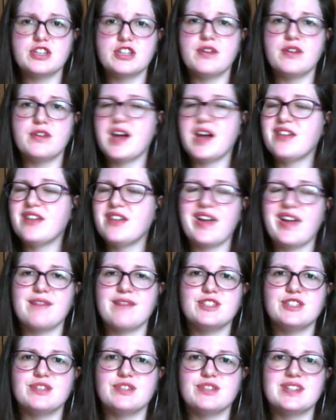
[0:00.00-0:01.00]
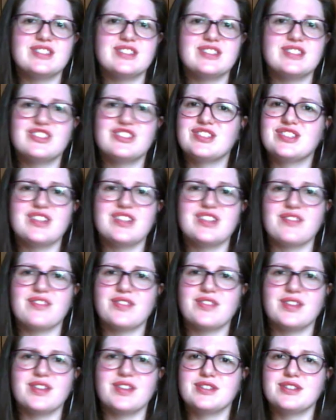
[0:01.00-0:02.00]
I don't have you do it. It's just another thing to
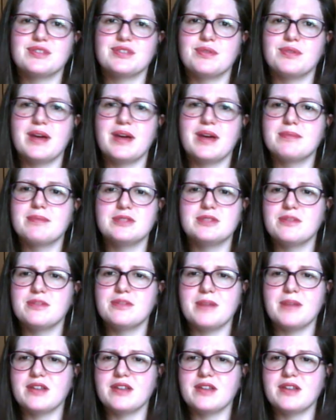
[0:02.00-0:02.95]
screw up. Don't bother with